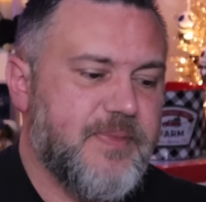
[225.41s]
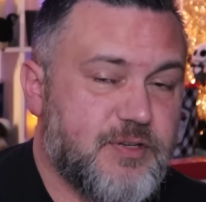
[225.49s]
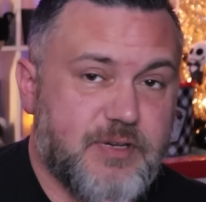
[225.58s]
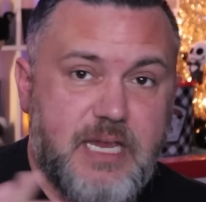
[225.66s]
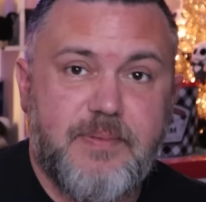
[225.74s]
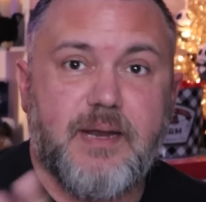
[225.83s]

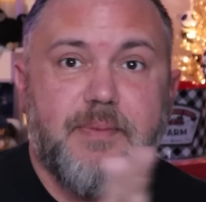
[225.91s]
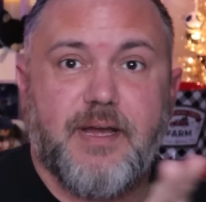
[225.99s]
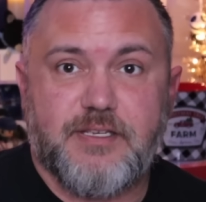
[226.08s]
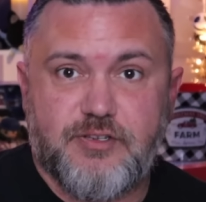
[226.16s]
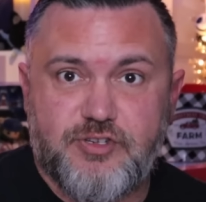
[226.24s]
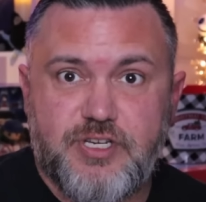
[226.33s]
So keep that in
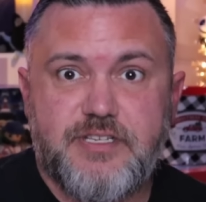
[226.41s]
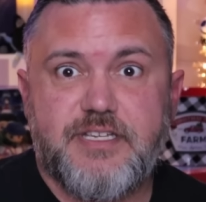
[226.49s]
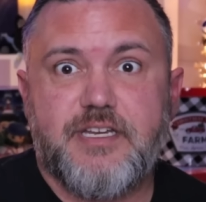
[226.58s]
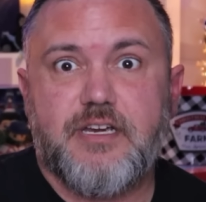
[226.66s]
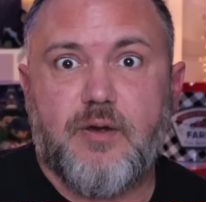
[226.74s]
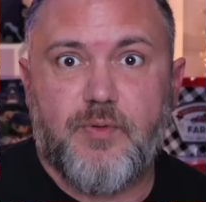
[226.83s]
mind. So she's
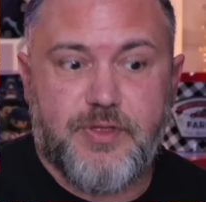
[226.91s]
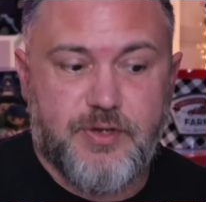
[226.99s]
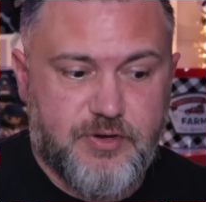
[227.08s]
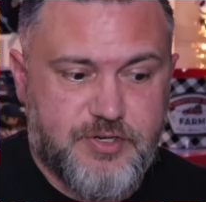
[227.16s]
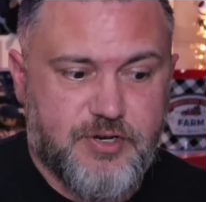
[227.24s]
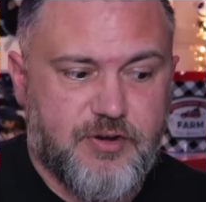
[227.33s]
sitting here with
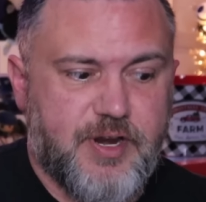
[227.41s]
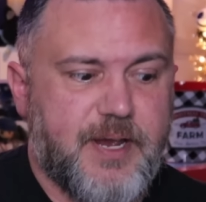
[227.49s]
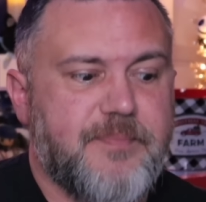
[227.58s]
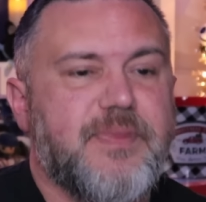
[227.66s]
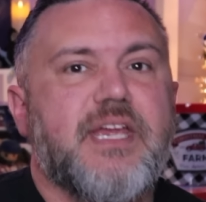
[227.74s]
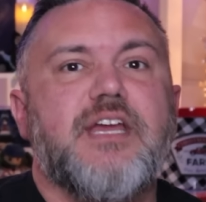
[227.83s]
her attorney.